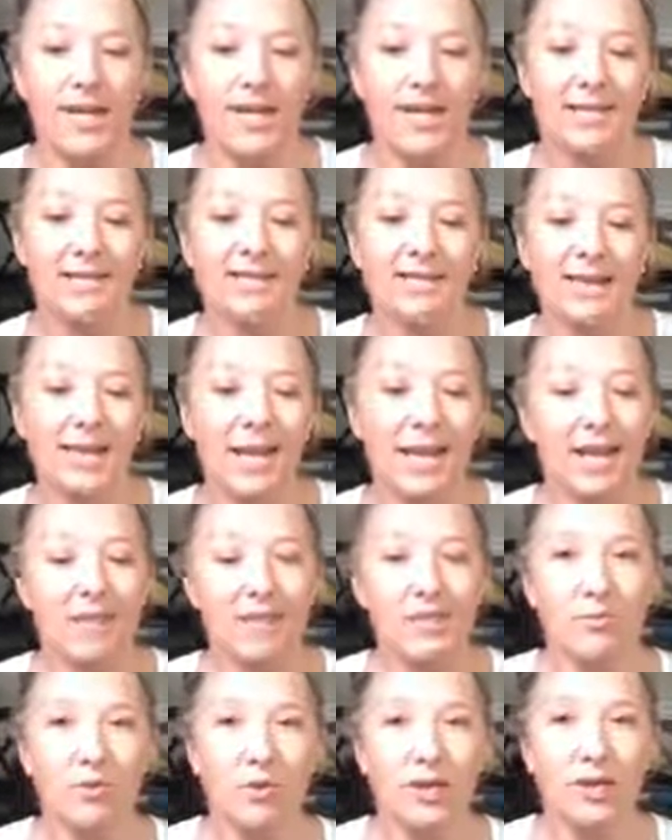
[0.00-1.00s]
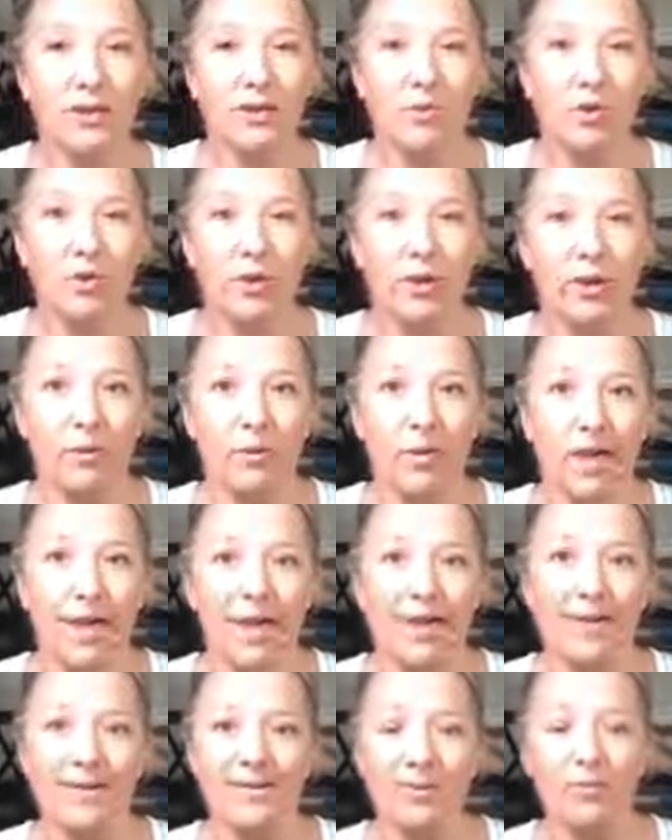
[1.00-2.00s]
Is that action bringing you joy or
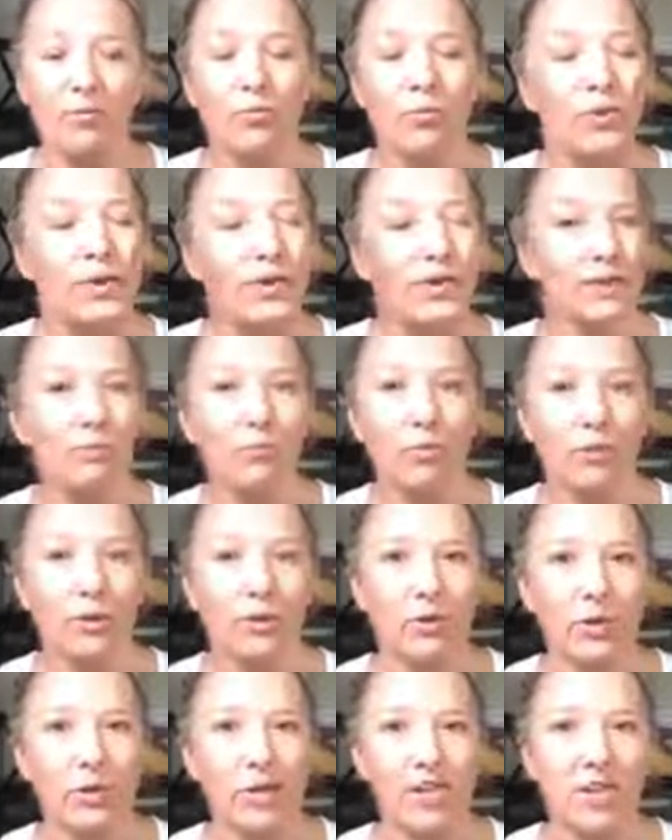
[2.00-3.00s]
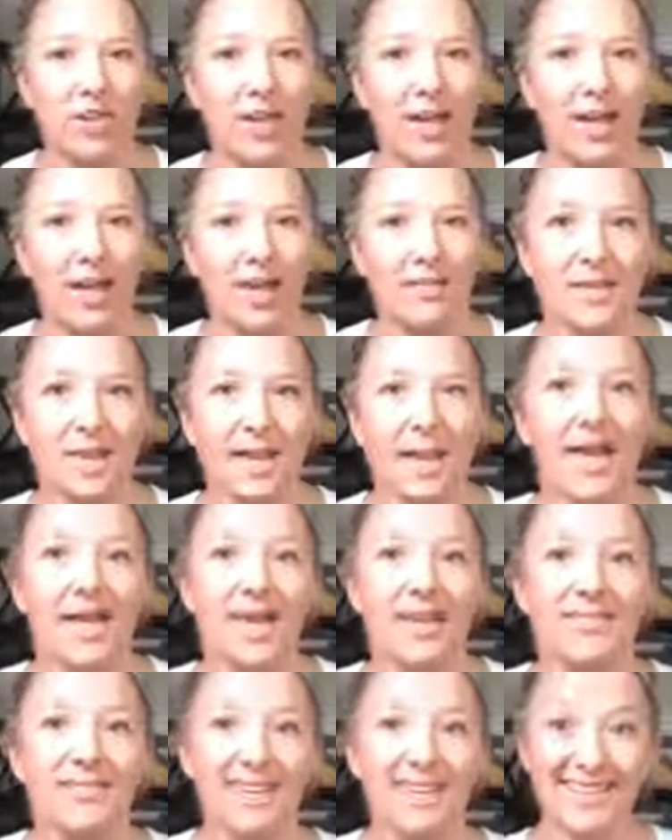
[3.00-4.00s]
pain? It's a really important question to ask,
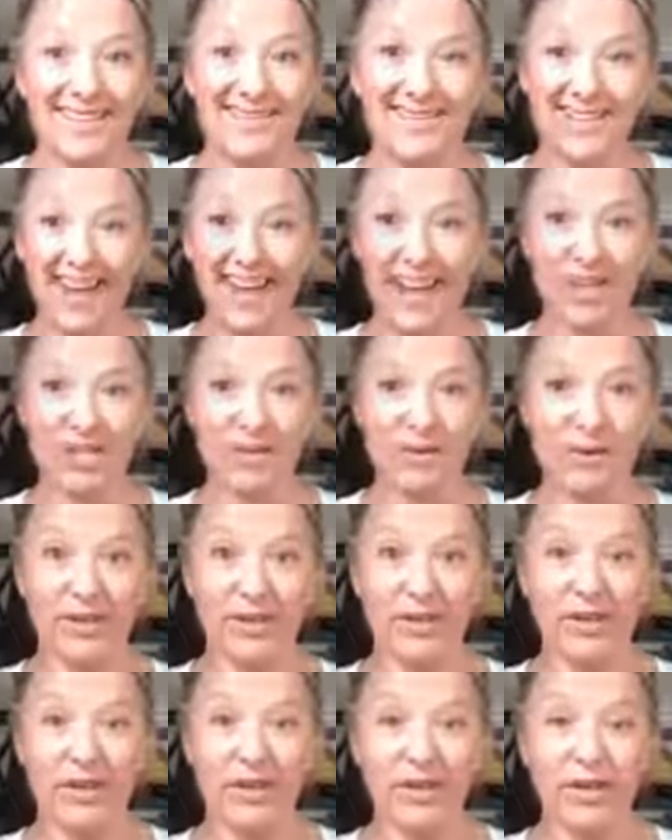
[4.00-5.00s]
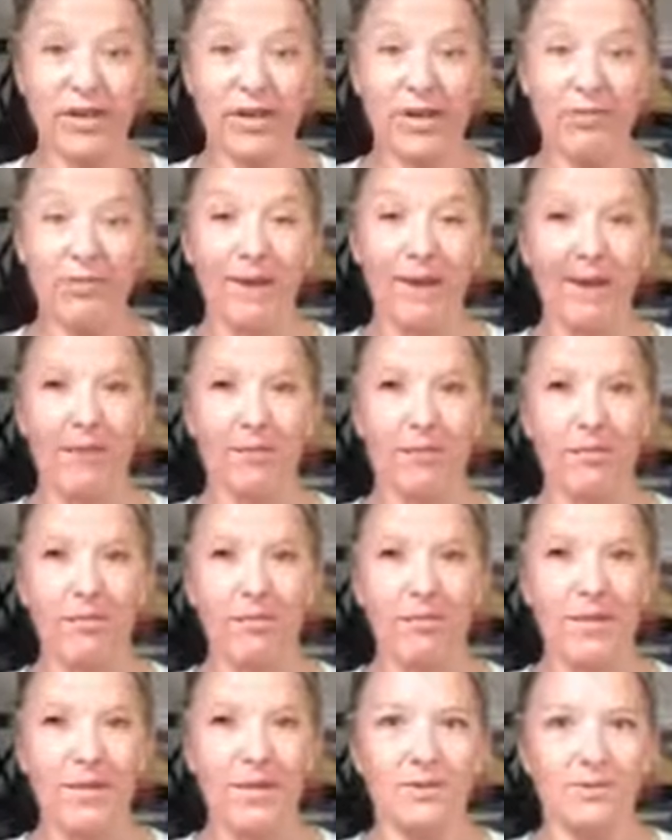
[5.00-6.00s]
because is that action bringing you joy or pain? So for
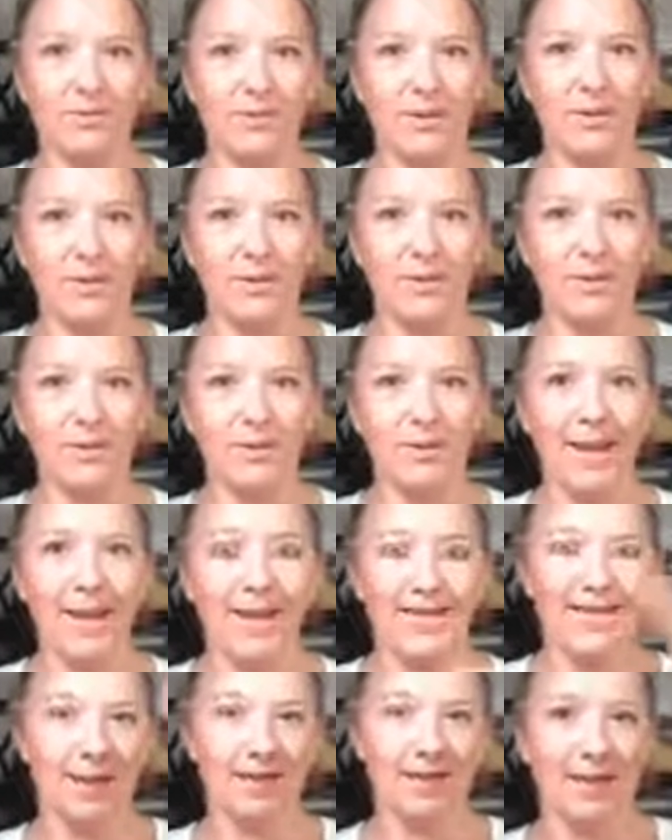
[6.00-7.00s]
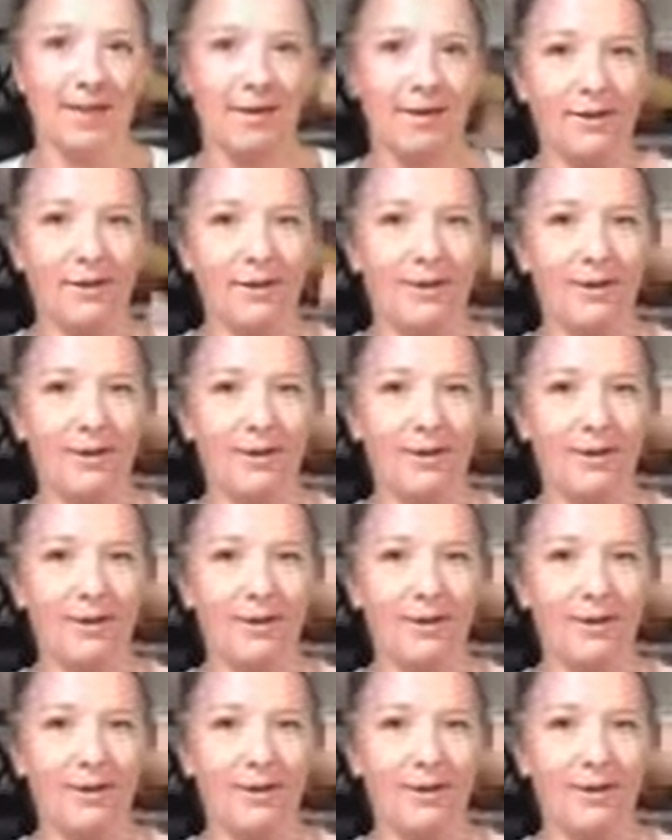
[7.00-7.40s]
me, it was bringing a little bit of pain, because I was like,